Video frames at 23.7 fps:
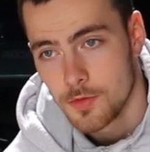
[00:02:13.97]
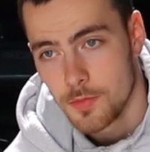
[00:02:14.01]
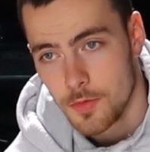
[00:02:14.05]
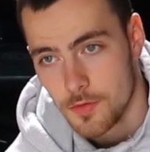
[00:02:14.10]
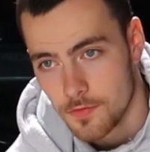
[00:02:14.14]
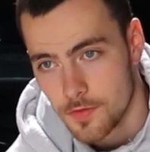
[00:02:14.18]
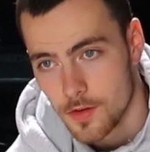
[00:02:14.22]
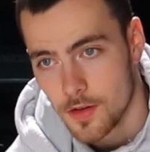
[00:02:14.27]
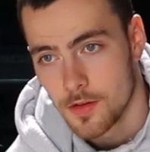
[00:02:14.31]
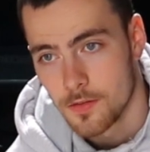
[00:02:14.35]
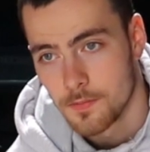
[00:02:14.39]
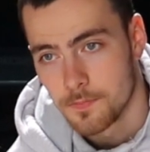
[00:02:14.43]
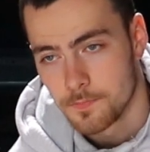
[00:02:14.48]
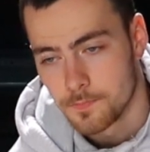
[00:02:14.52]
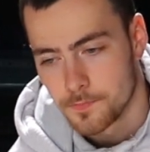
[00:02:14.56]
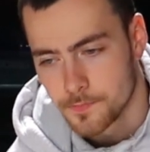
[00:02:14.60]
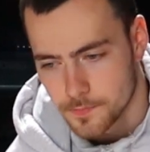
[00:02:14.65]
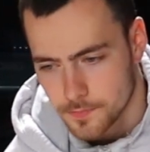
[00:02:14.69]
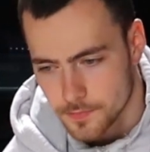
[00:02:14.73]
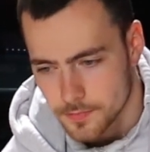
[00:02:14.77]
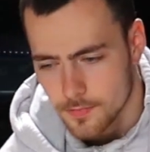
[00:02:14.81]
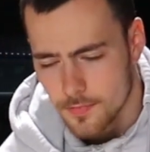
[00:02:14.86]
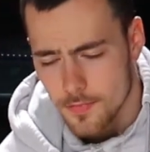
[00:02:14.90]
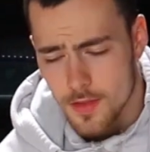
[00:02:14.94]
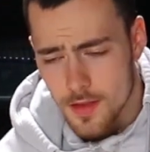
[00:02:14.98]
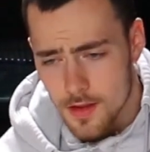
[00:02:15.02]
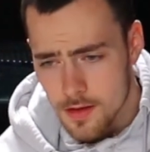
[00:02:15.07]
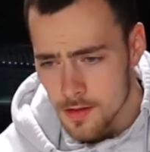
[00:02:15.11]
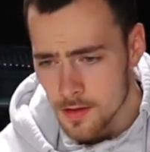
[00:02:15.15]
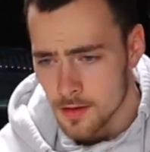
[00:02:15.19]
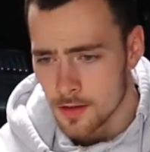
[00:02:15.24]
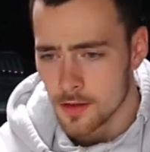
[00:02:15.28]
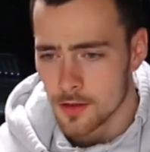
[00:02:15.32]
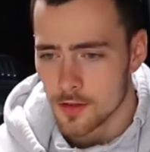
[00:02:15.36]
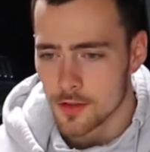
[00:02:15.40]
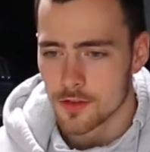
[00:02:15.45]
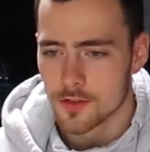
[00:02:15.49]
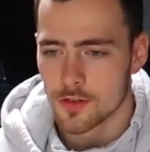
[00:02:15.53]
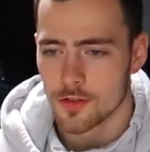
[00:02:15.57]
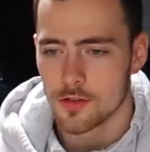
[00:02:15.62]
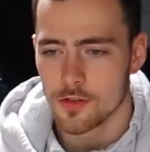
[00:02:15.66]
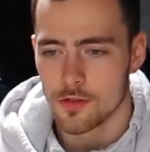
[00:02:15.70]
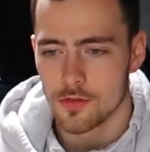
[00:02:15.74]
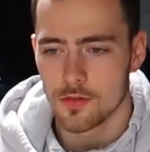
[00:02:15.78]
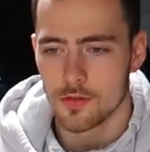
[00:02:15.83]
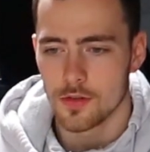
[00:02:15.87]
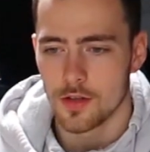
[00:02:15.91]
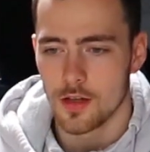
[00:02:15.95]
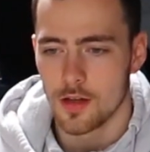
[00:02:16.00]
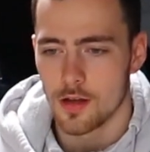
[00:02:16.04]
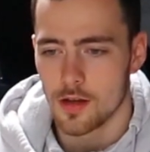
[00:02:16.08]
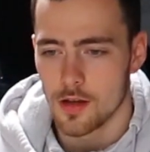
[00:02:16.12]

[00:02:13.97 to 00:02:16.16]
fun. Also,